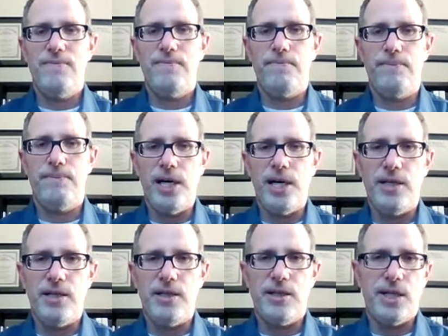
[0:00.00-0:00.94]

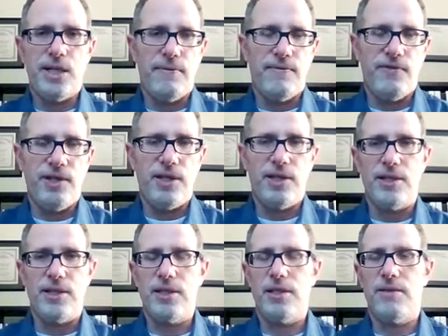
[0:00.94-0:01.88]
but I'm
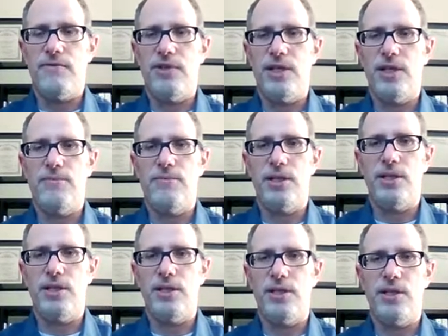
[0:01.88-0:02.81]
feeling pretty
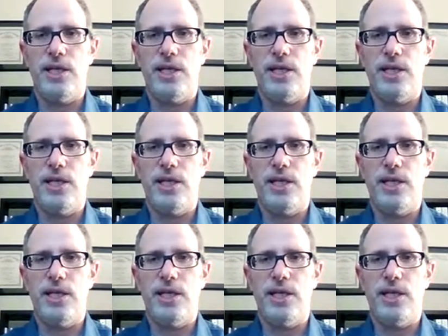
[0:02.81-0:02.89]
good.